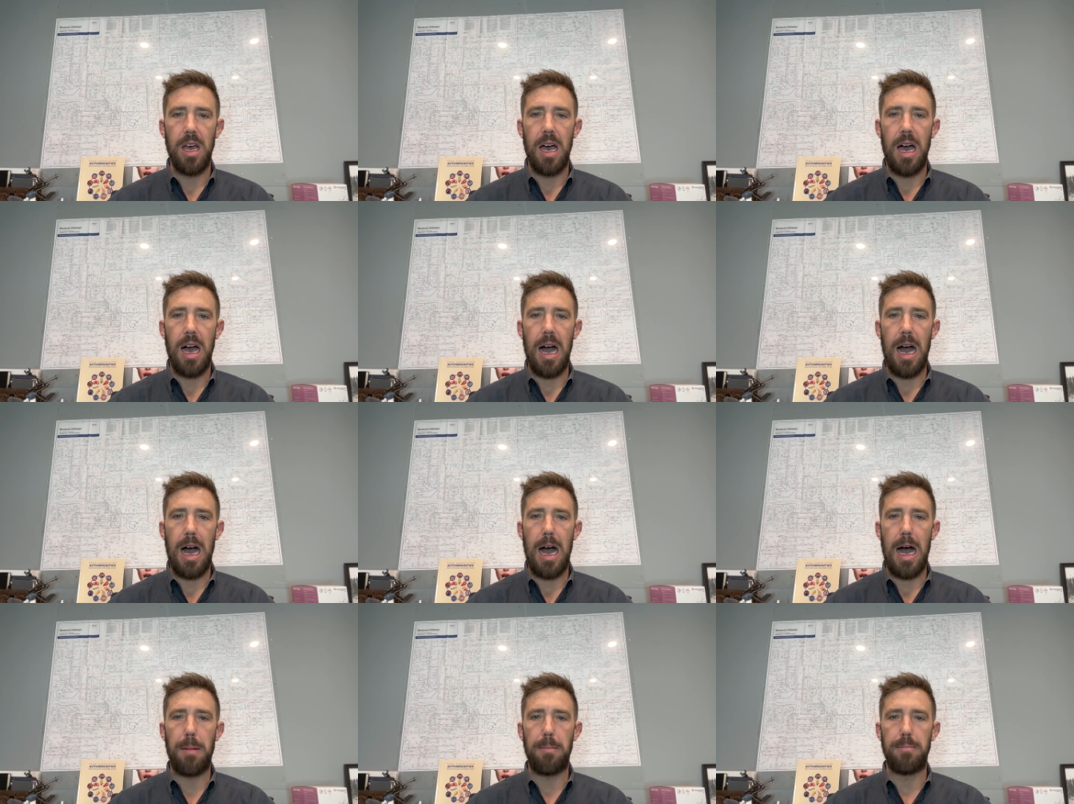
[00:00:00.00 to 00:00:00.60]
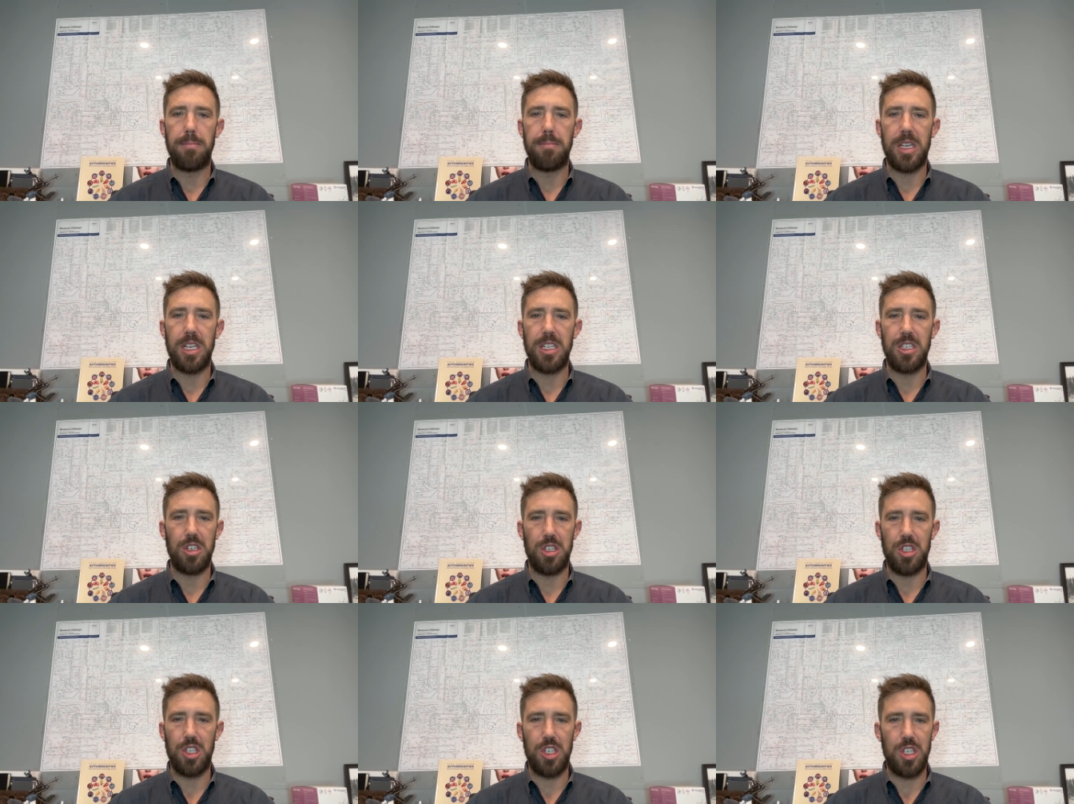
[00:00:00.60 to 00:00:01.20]
because um,
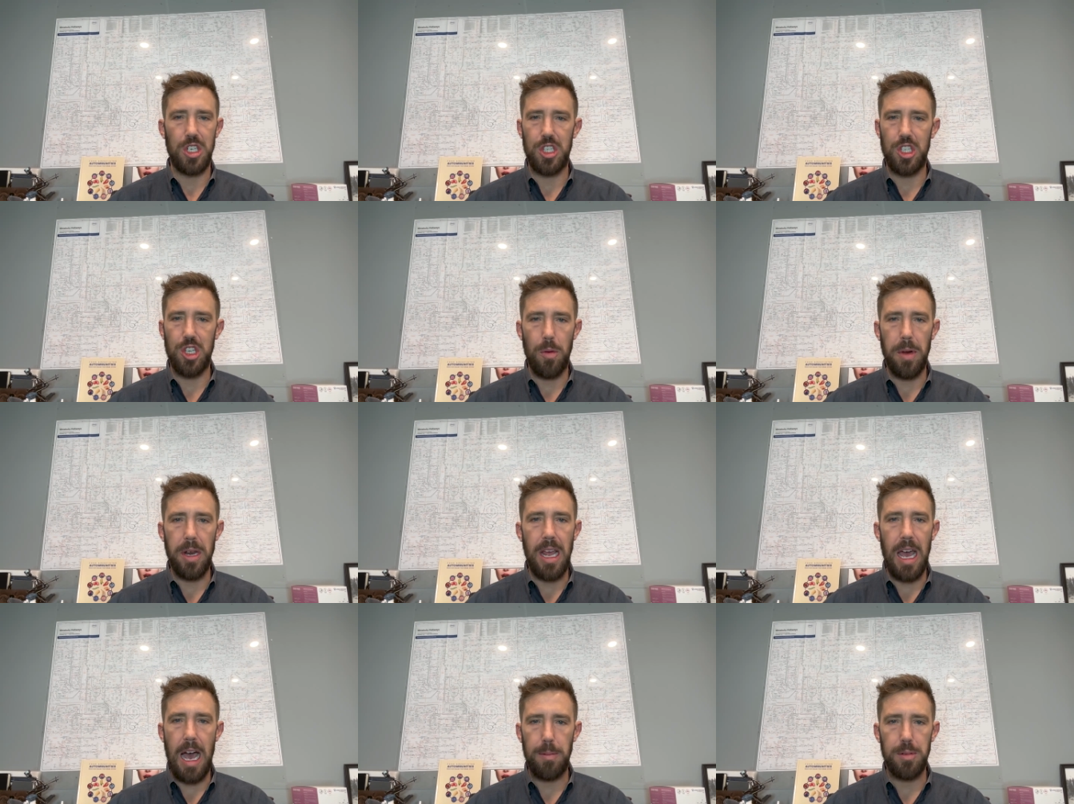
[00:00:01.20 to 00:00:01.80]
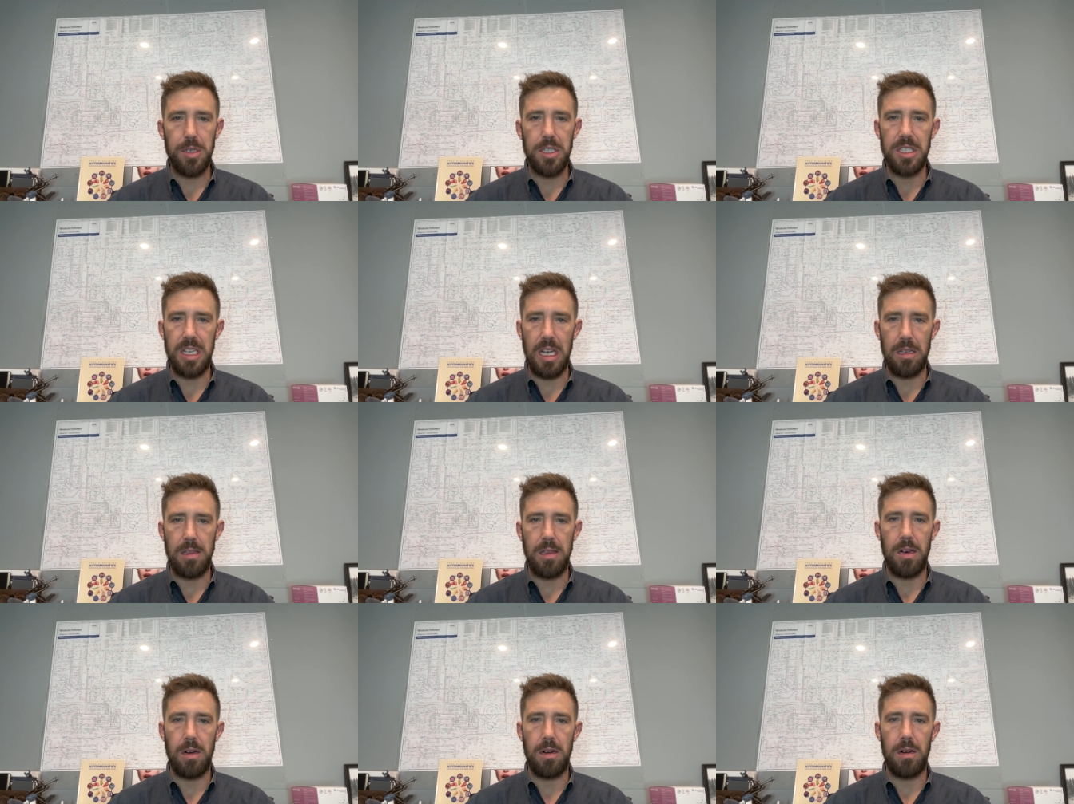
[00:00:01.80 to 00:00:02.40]
there's just so many options
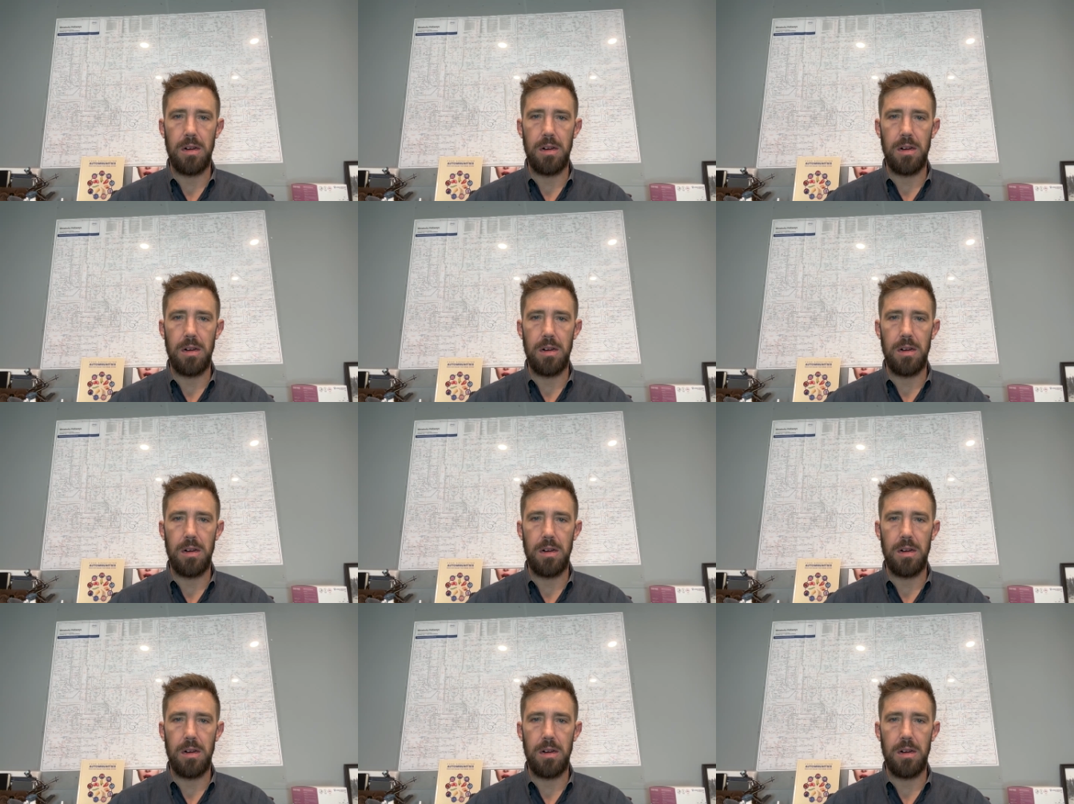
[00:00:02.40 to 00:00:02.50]
out there.